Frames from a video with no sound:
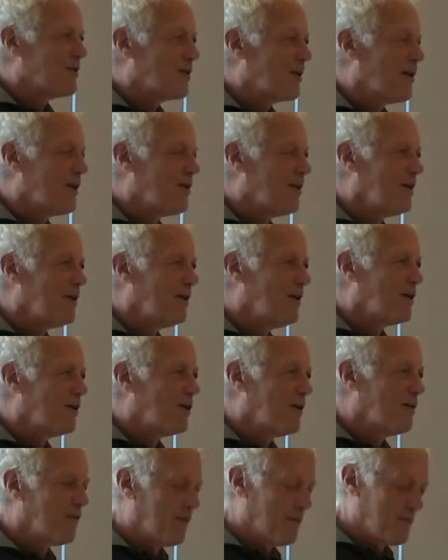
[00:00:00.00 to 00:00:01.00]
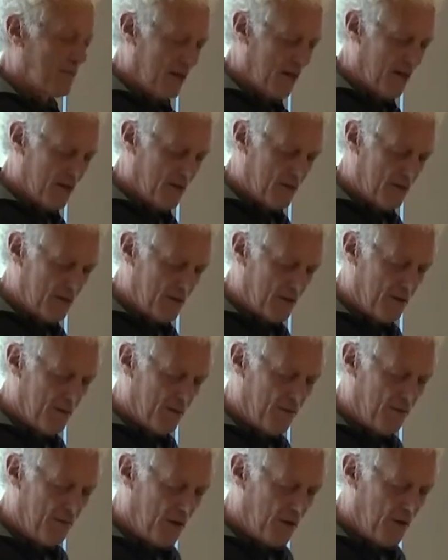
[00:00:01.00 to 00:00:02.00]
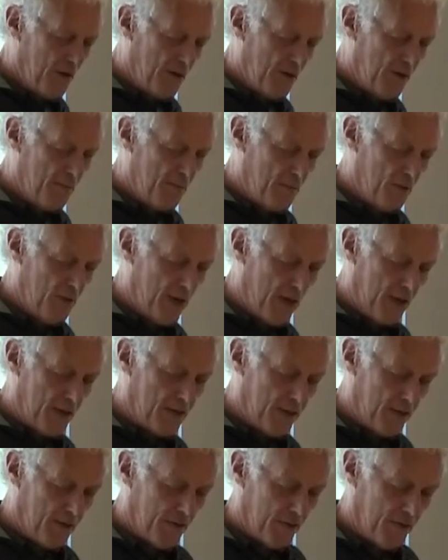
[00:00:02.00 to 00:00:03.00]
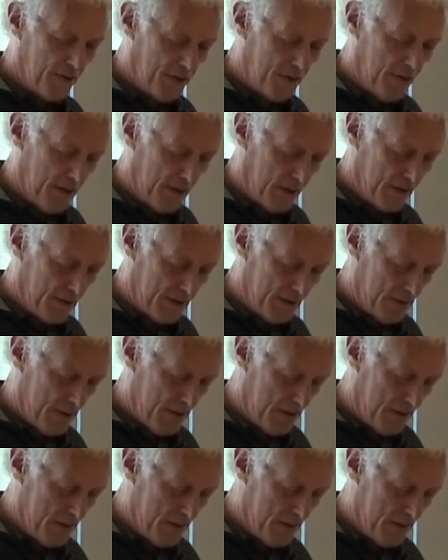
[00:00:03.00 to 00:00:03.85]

So I think I'll go from there to some fairly practical things.